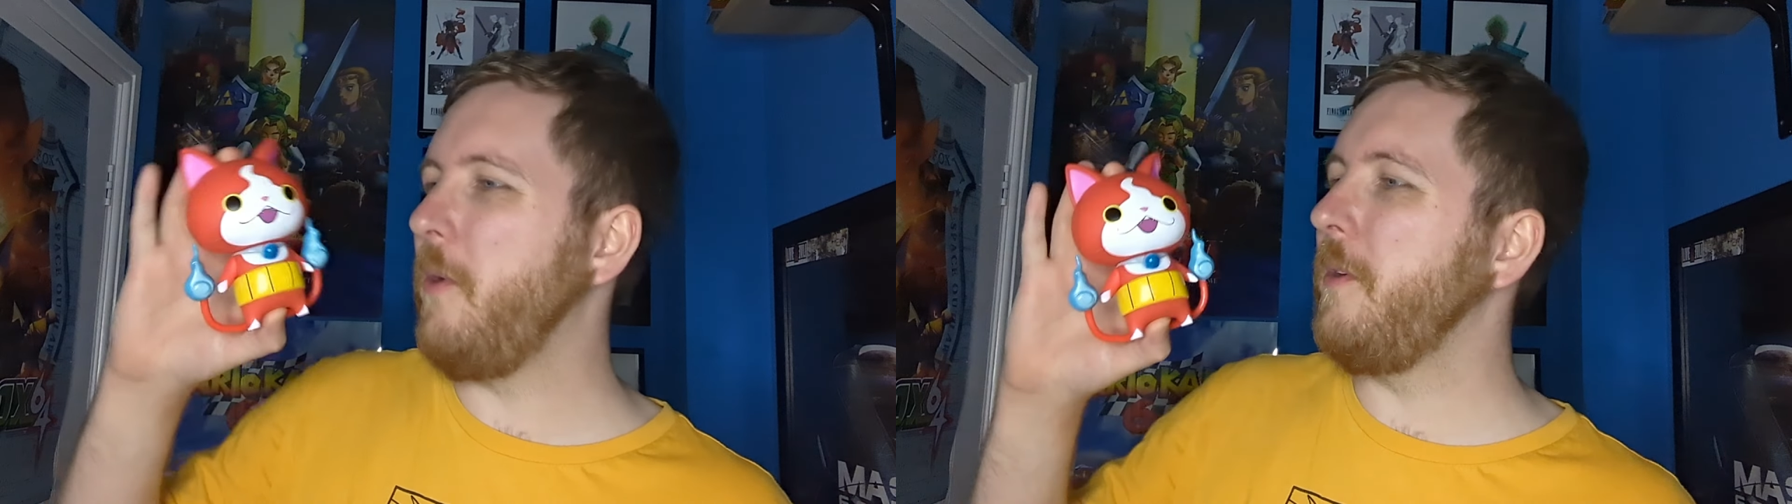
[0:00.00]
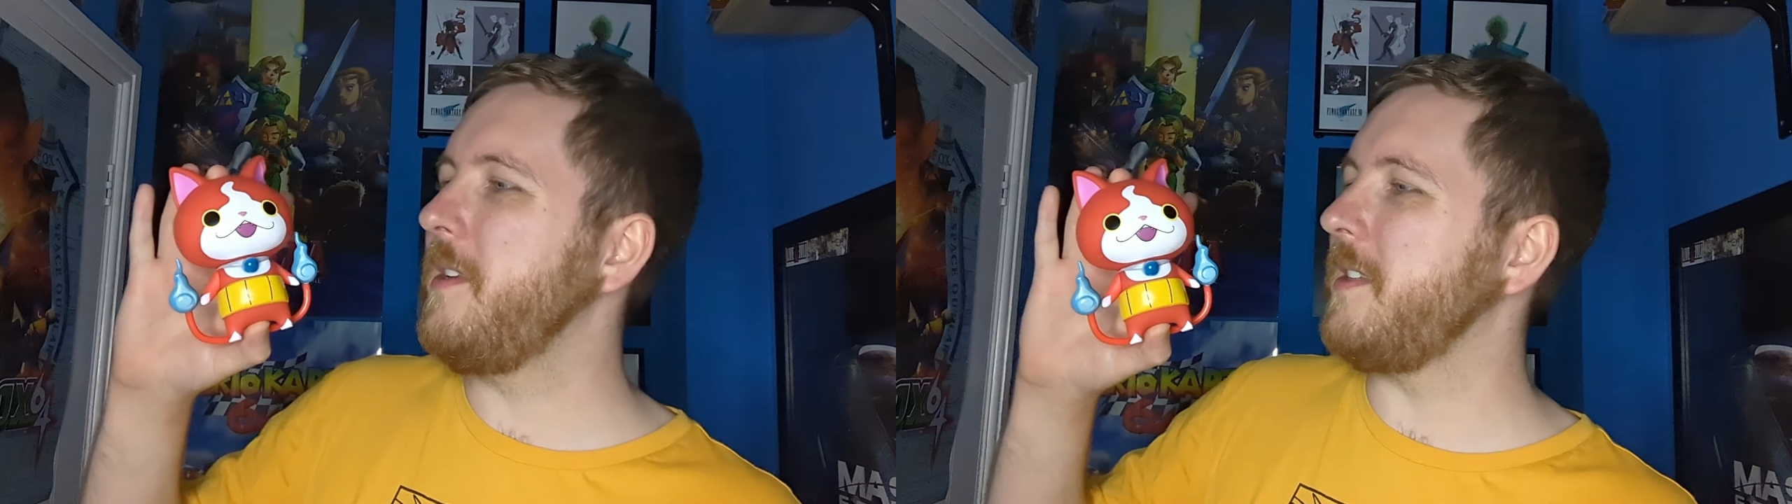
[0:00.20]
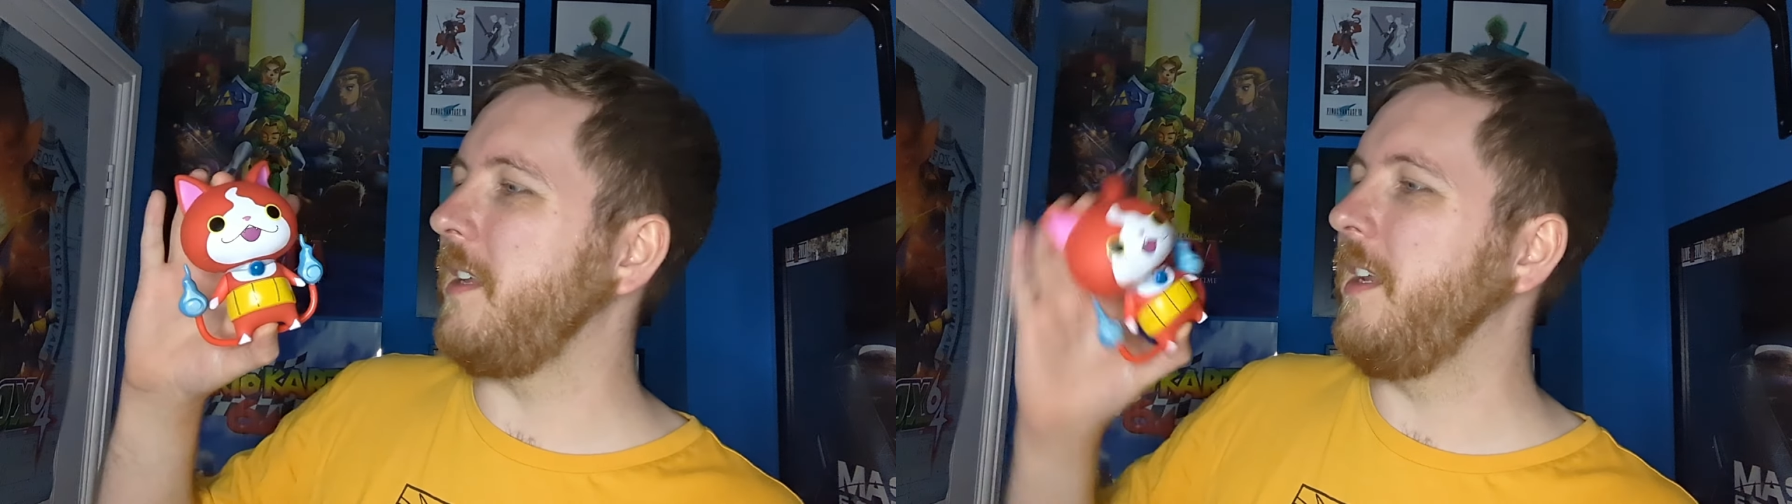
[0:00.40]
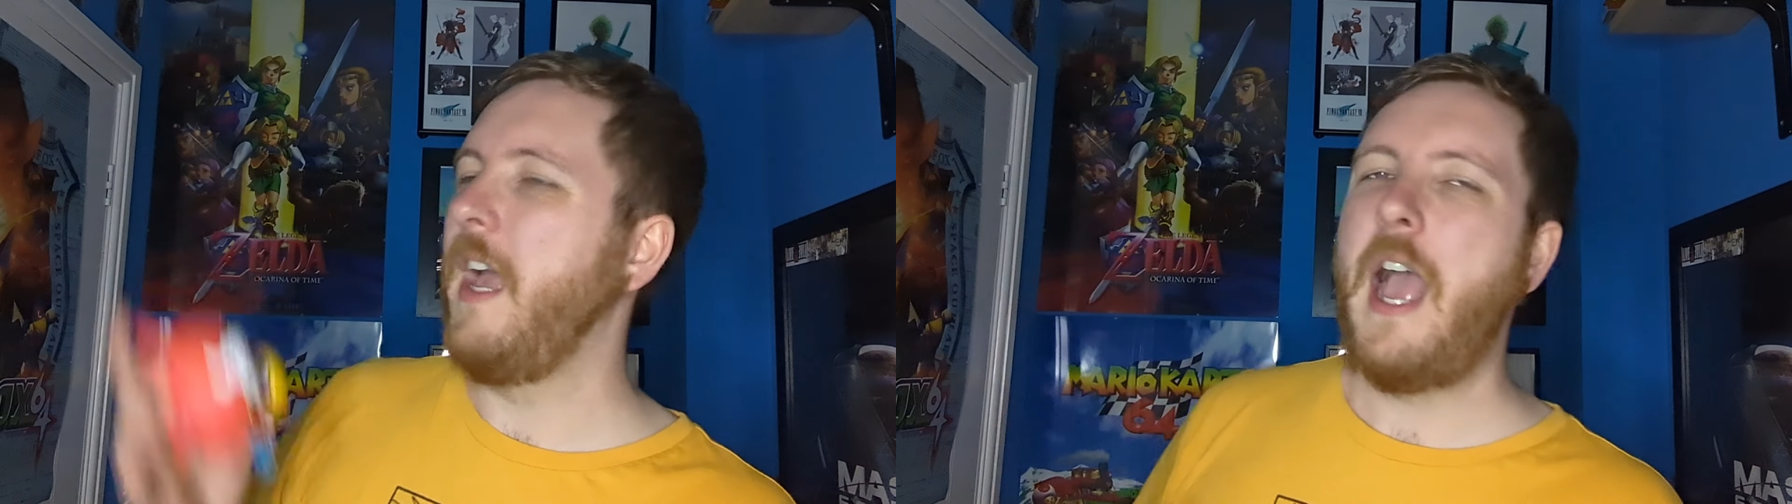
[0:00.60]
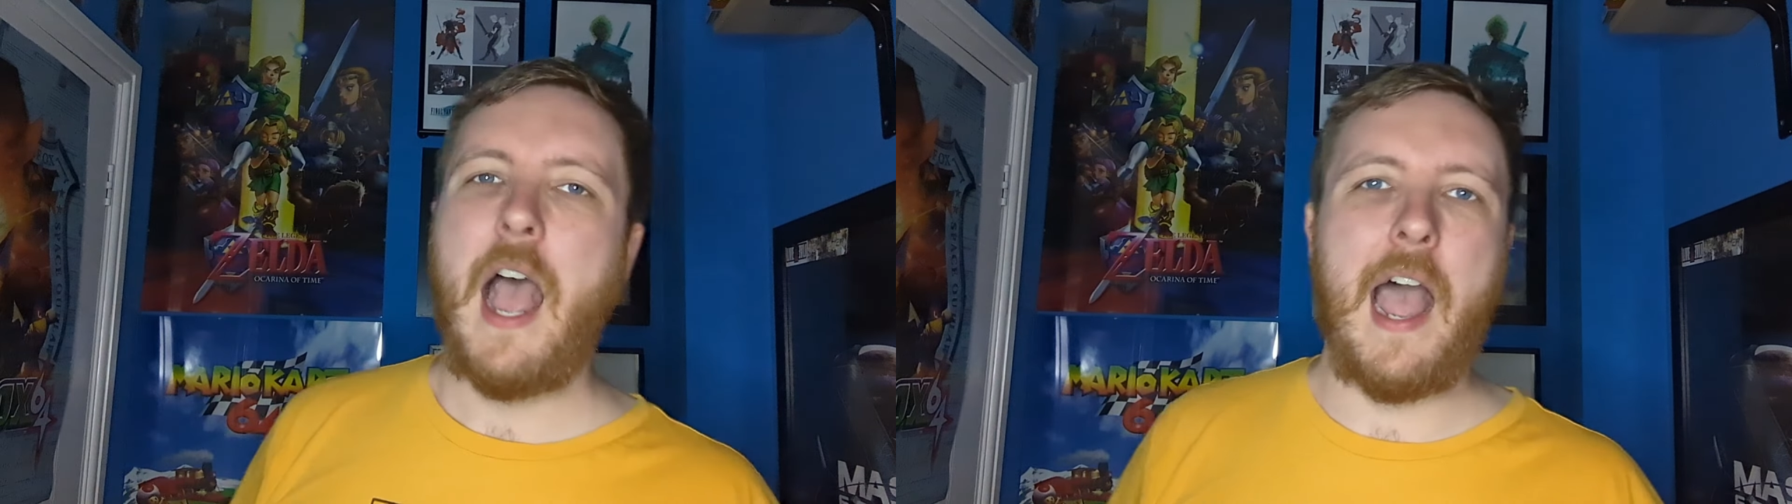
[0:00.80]
Honestly,
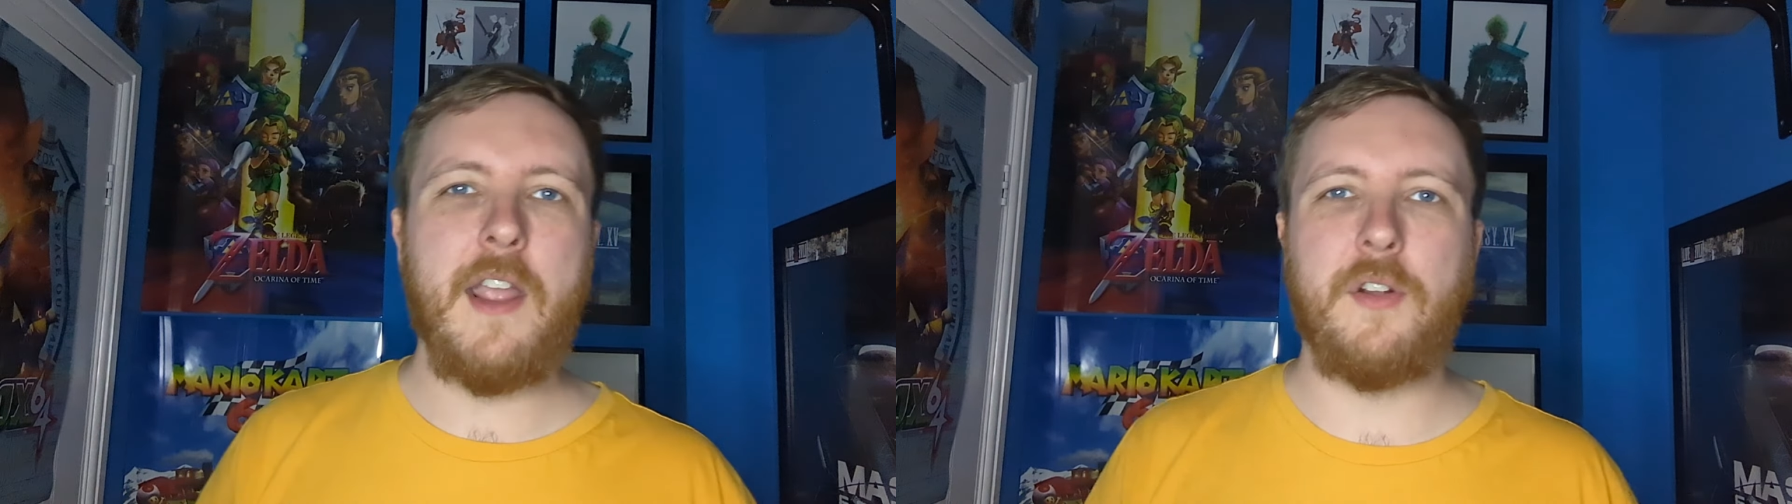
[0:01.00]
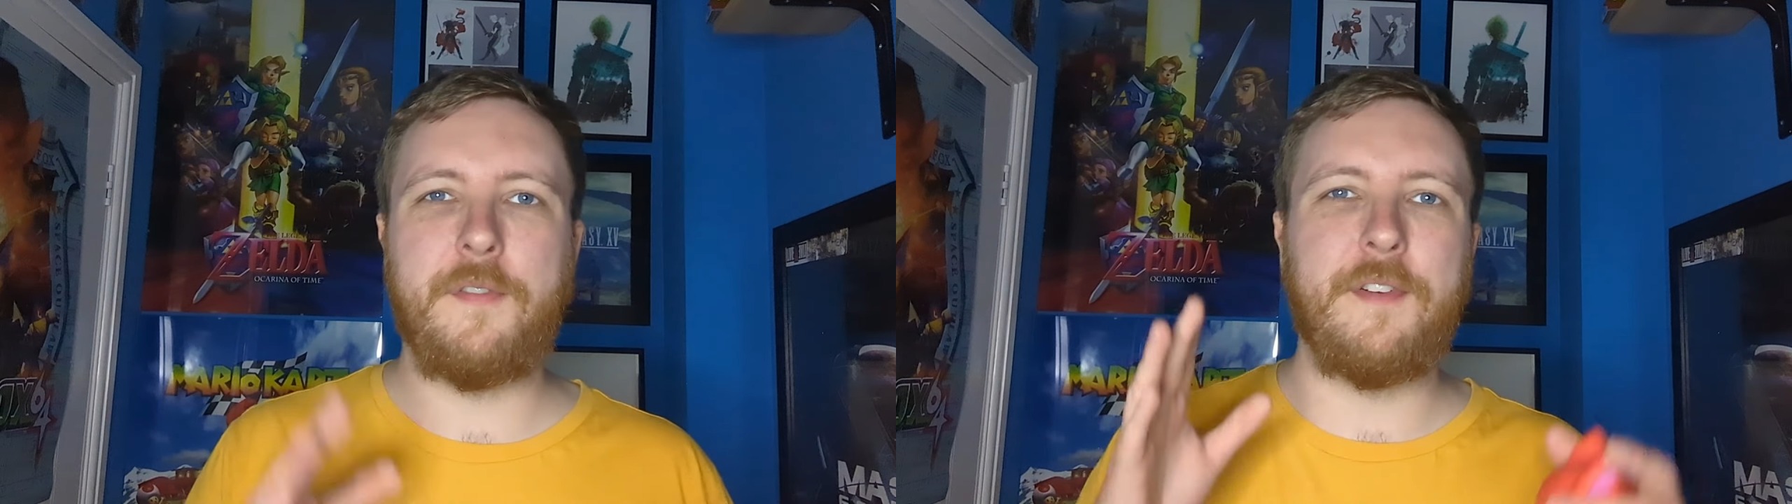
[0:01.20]
I had a